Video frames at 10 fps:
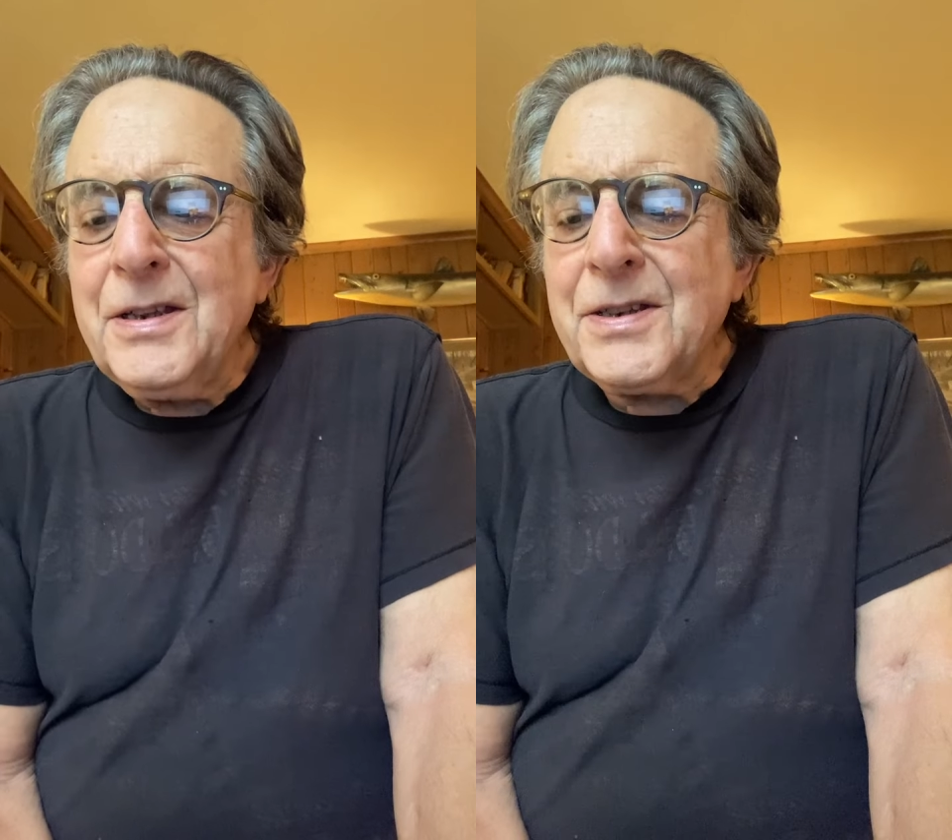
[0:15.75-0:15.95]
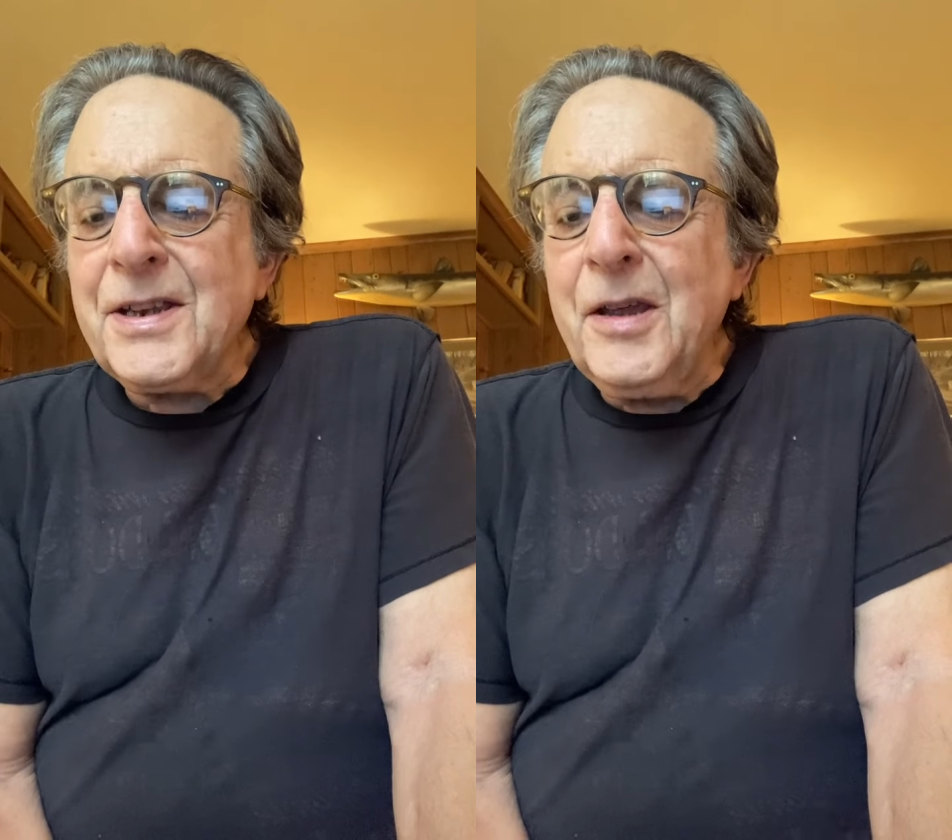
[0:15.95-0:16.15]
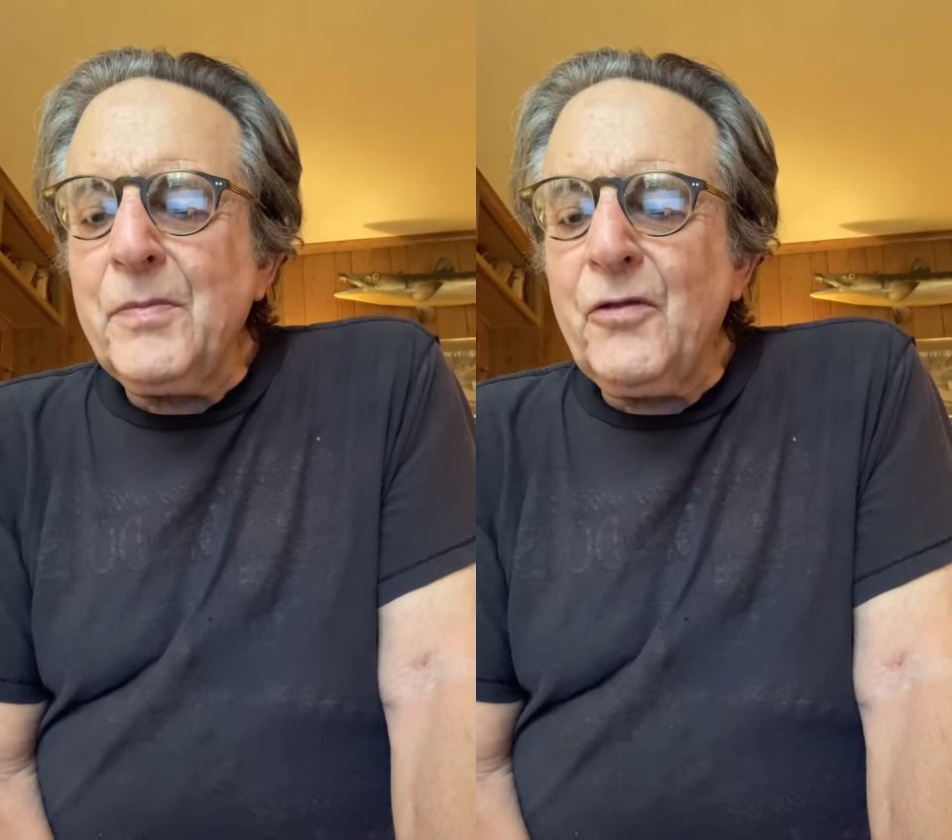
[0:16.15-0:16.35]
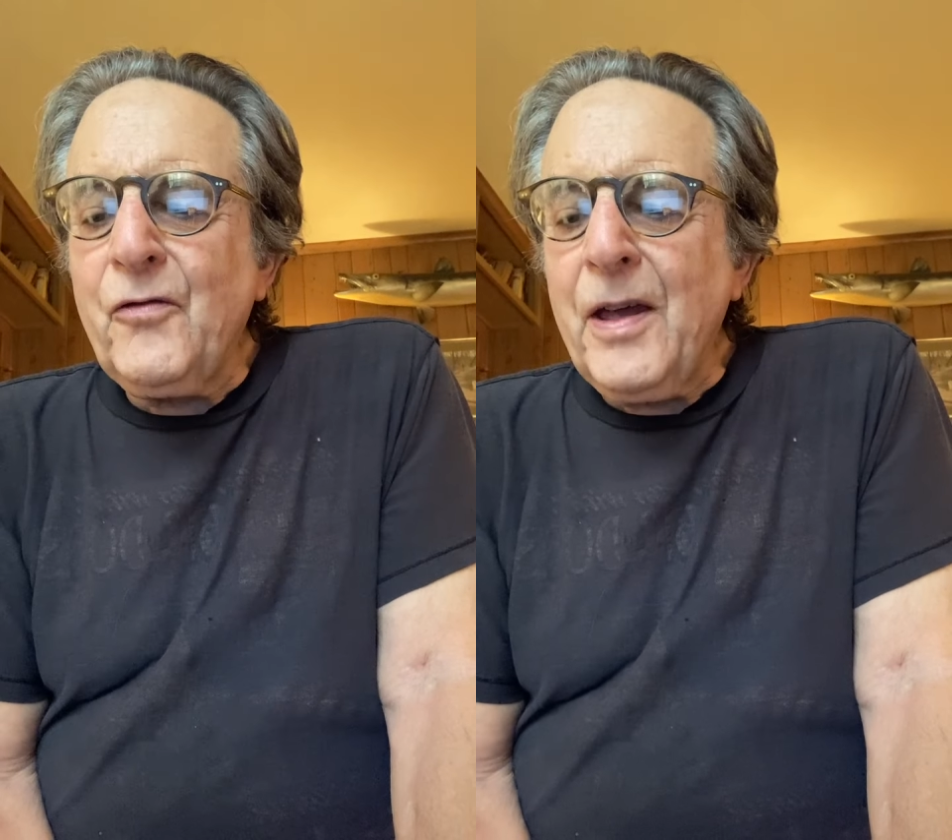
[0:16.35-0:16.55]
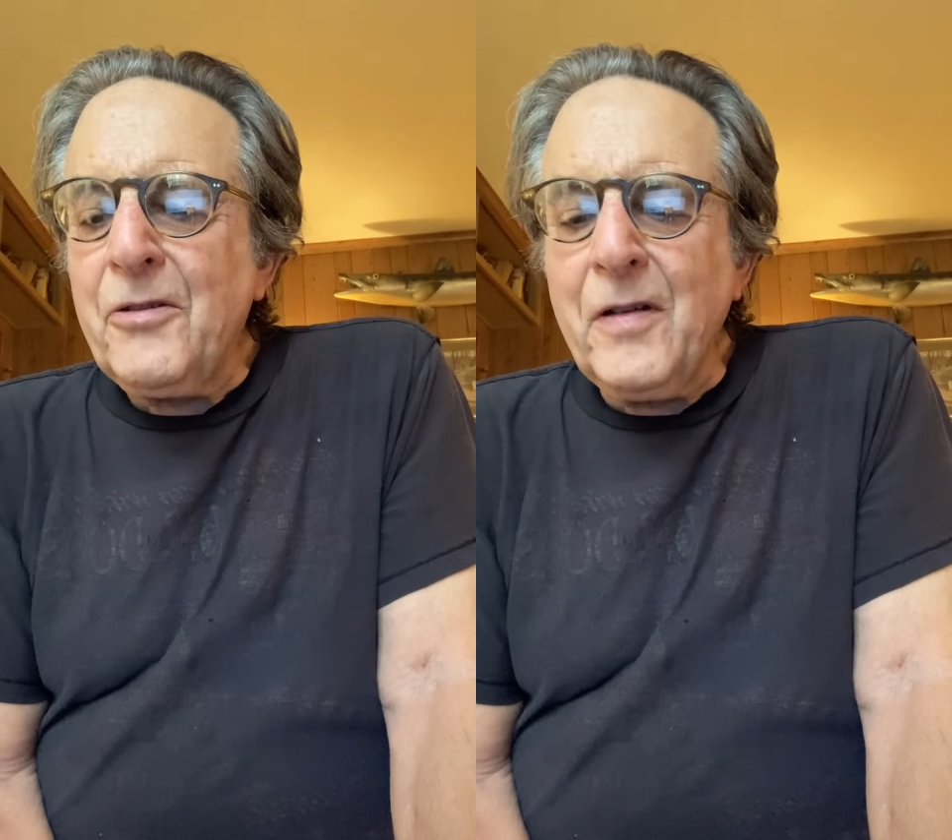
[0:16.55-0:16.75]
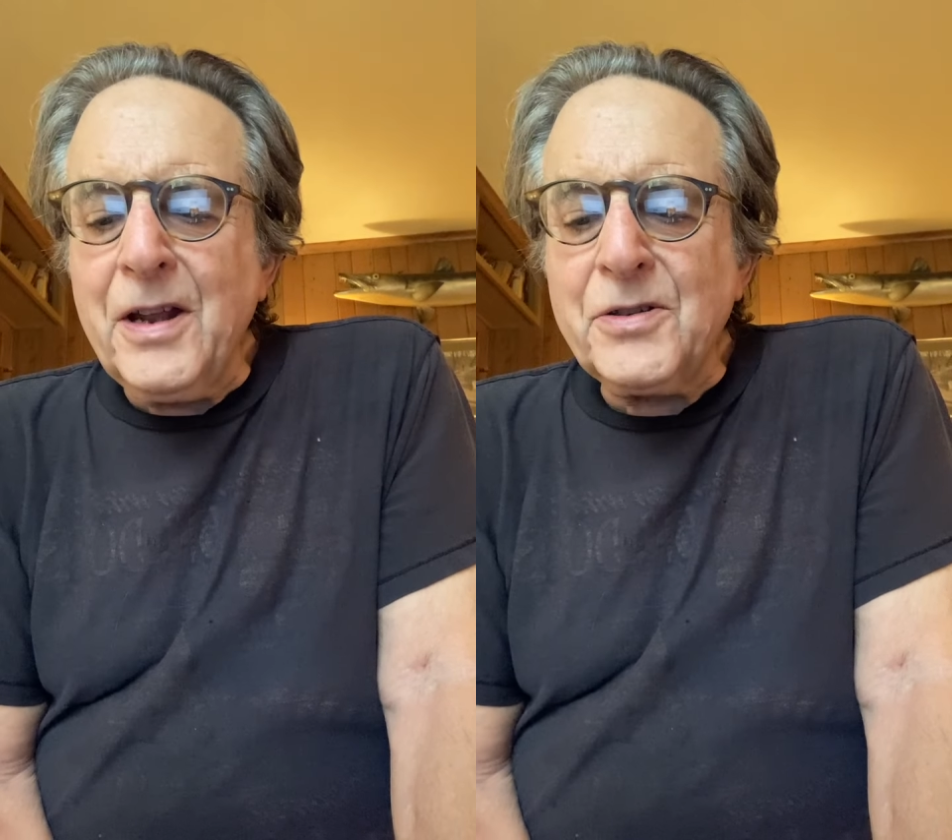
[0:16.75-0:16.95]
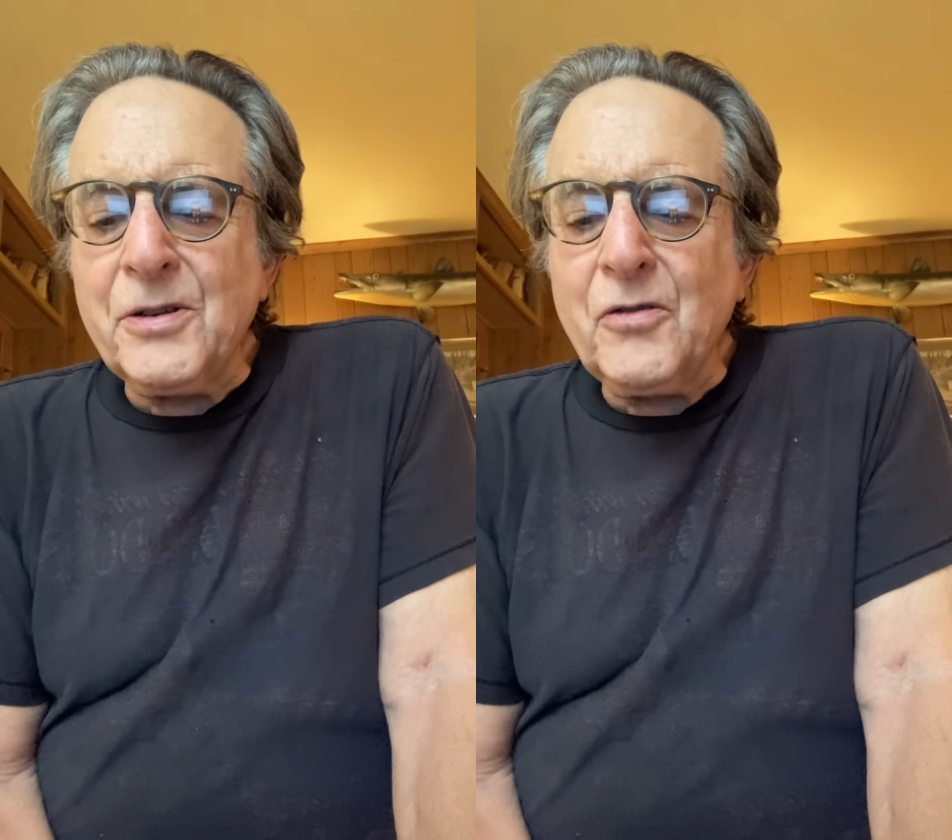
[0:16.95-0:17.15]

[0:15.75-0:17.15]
skimmed feather edged